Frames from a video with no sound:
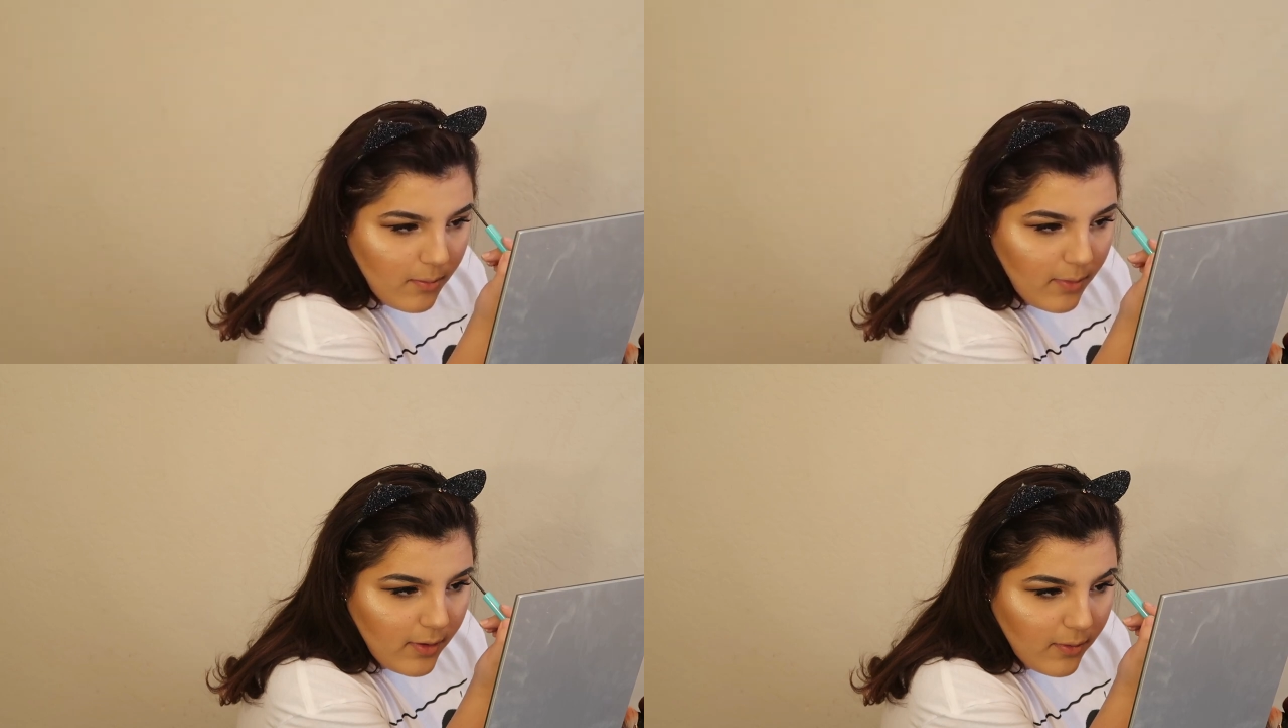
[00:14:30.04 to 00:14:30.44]

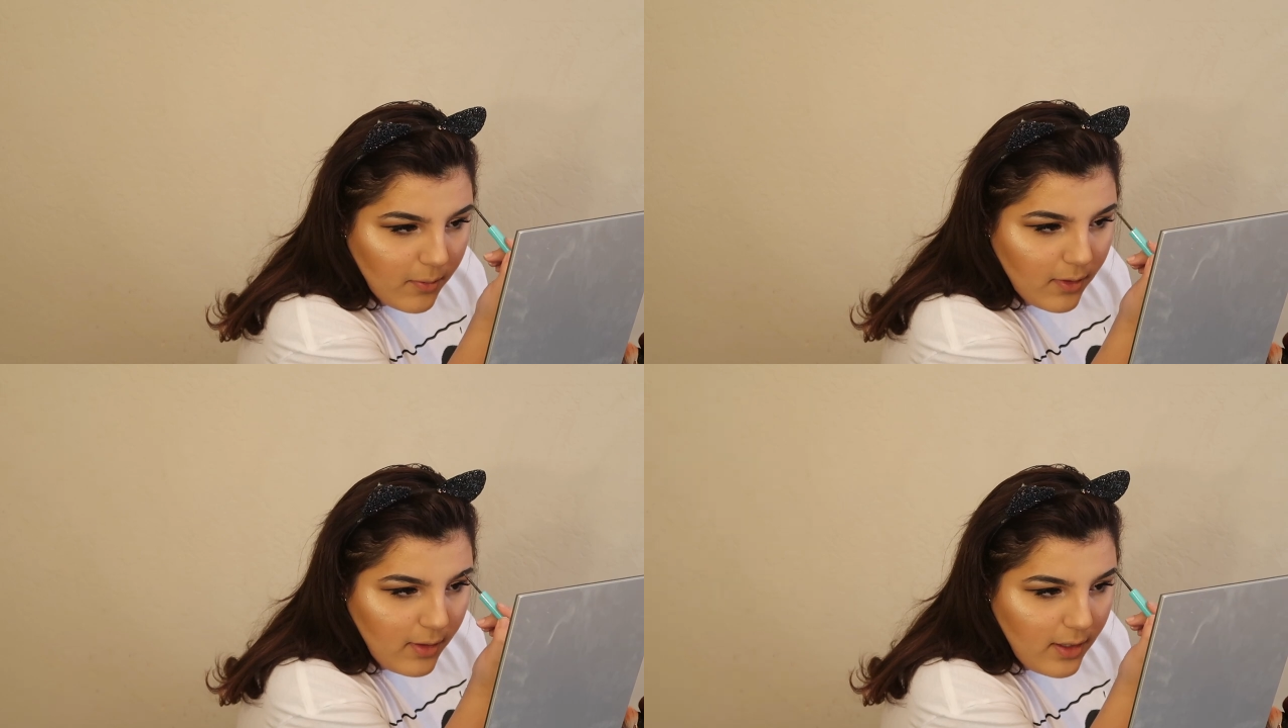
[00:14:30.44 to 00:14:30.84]
makes it
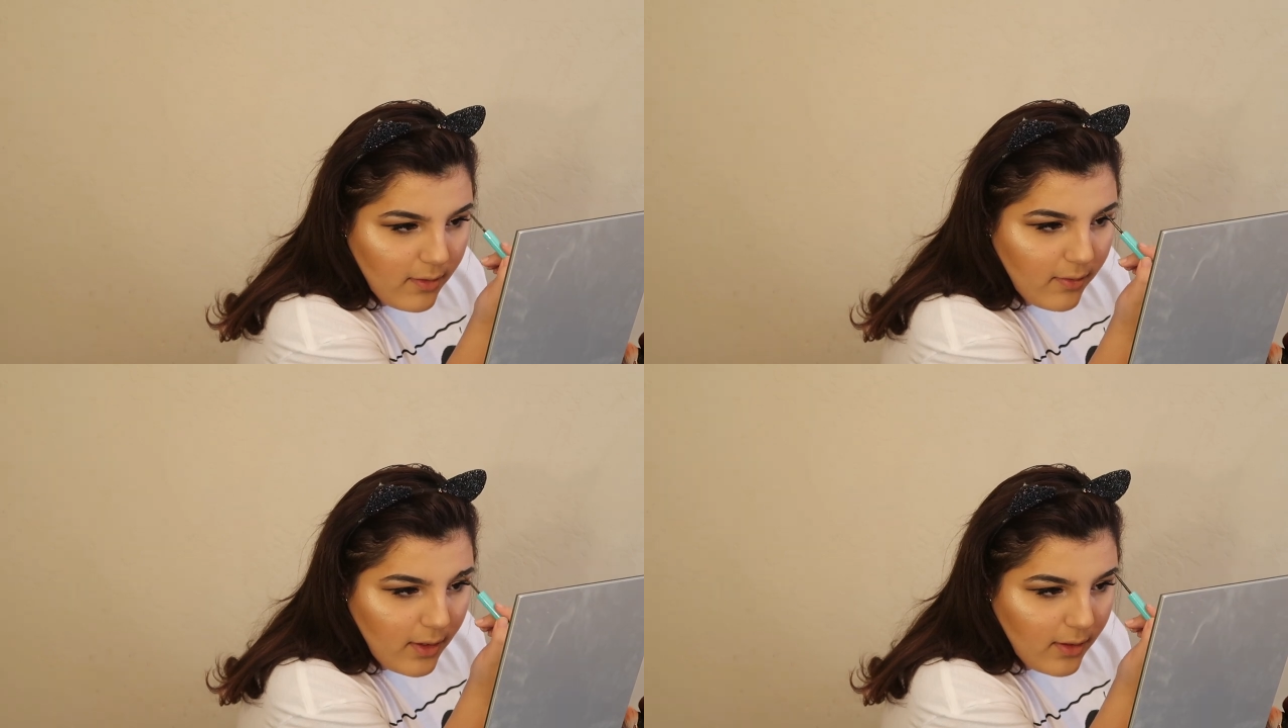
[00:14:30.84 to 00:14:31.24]
real
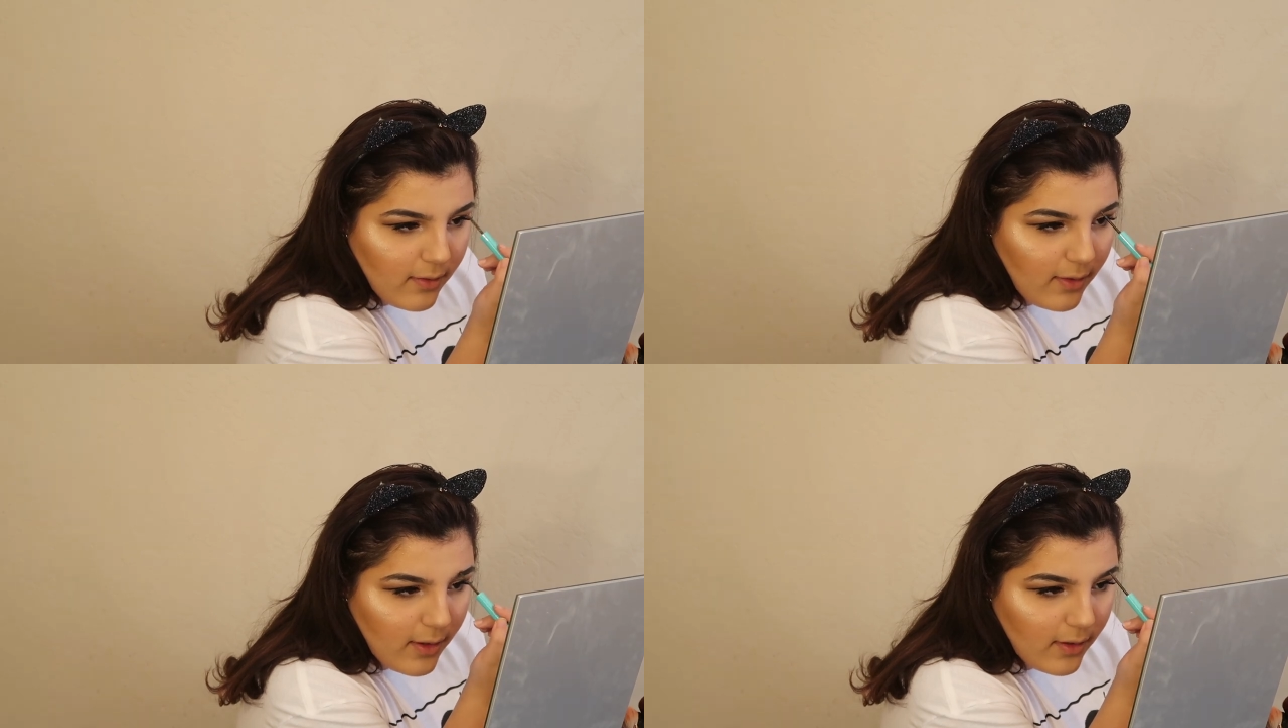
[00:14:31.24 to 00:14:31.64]
easy
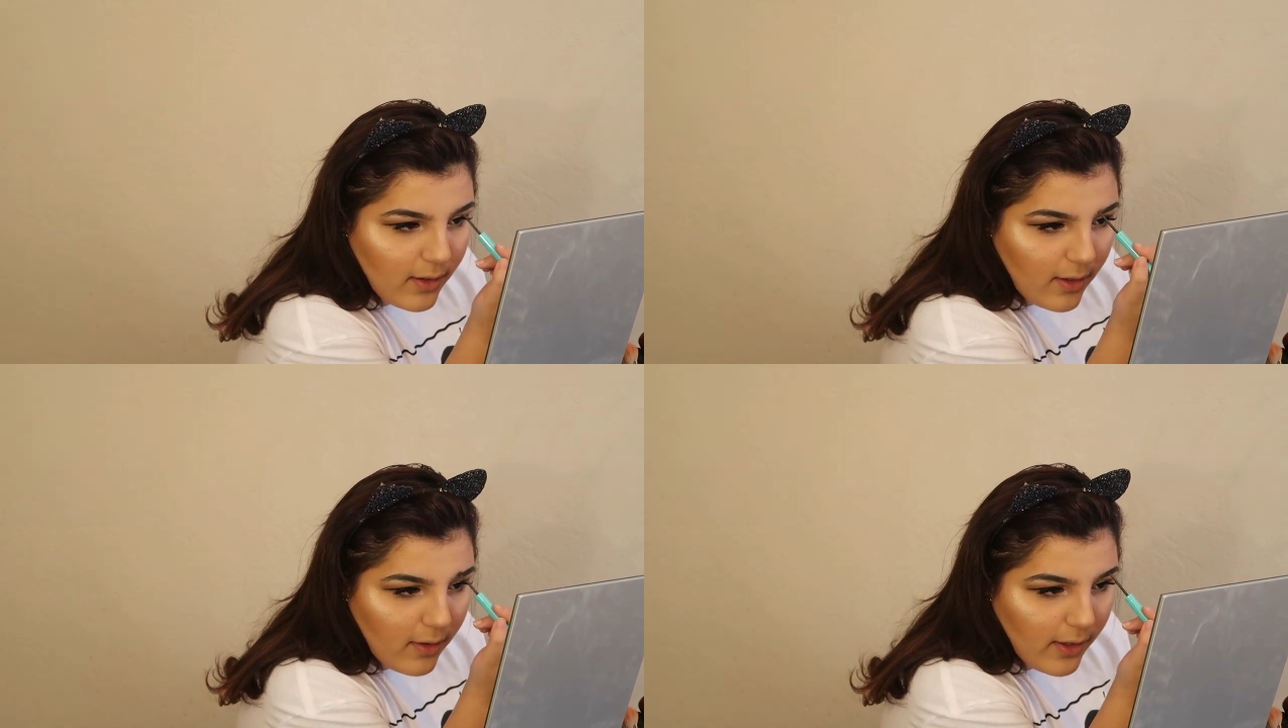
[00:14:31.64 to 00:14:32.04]
to get
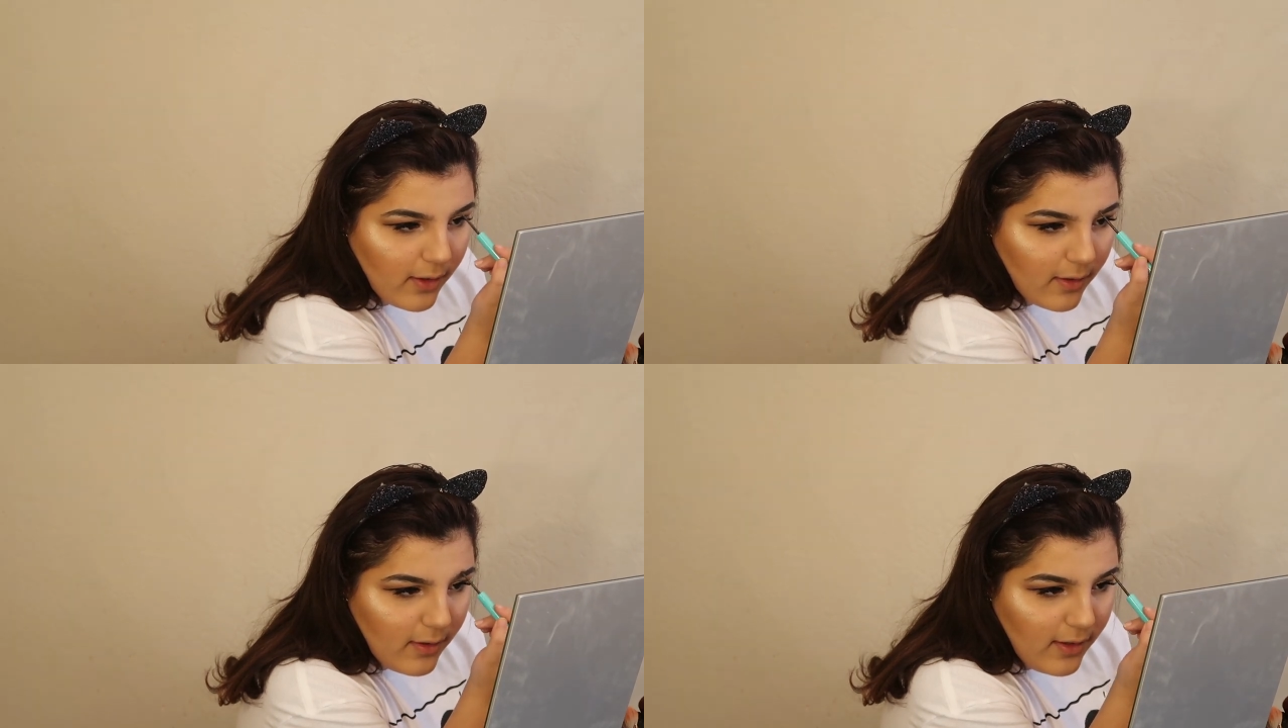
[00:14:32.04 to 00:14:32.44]
that like